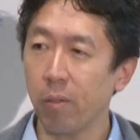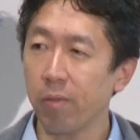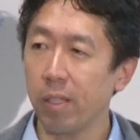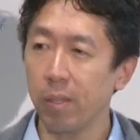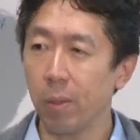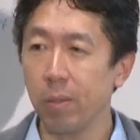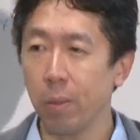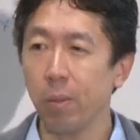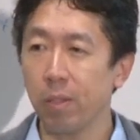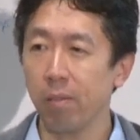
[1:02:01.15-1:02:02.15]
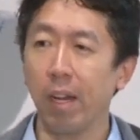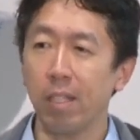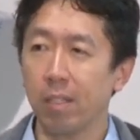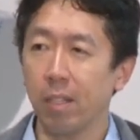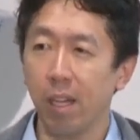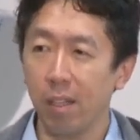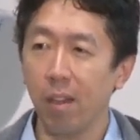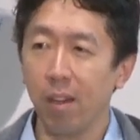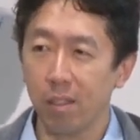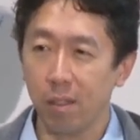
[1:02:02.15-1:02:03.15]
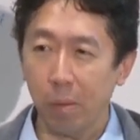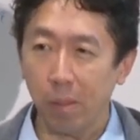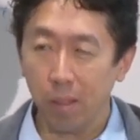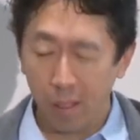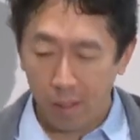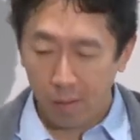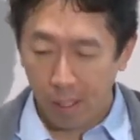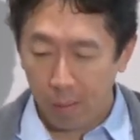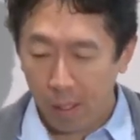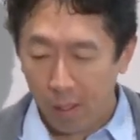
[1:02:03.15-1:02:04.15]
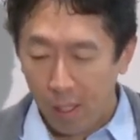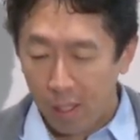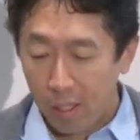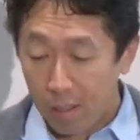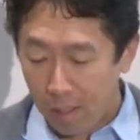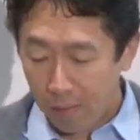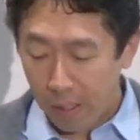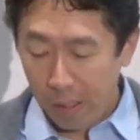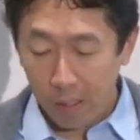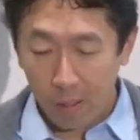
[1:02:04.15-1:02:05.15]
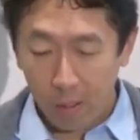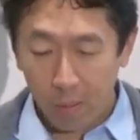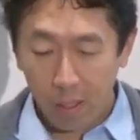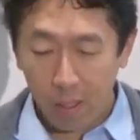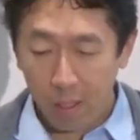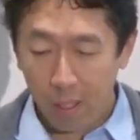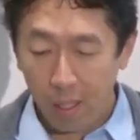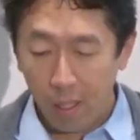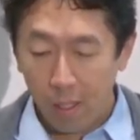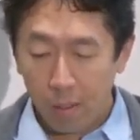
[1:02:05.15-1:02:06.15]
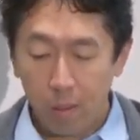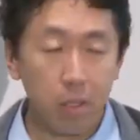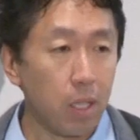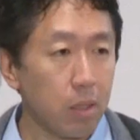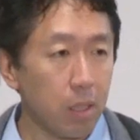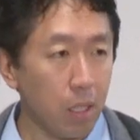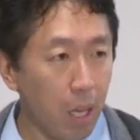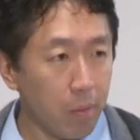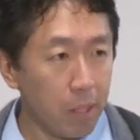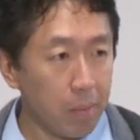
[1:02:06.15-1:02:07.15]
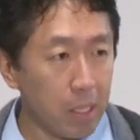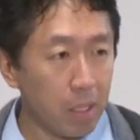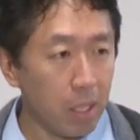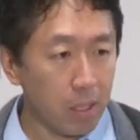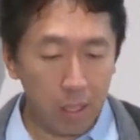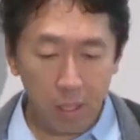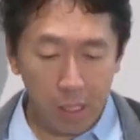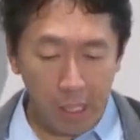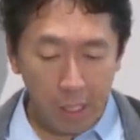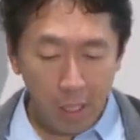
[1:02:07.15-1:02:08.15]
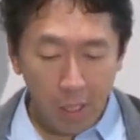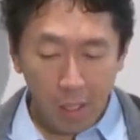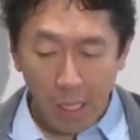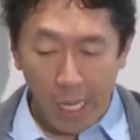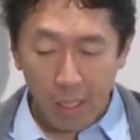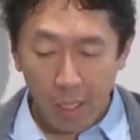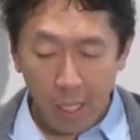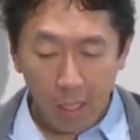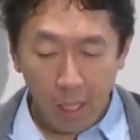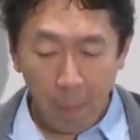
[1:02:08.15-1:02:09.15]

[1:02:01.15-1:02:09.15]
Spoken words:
your front door is authorized to unlock the door, right? Well, here's something you could do, which is you start with the camera image like this, and then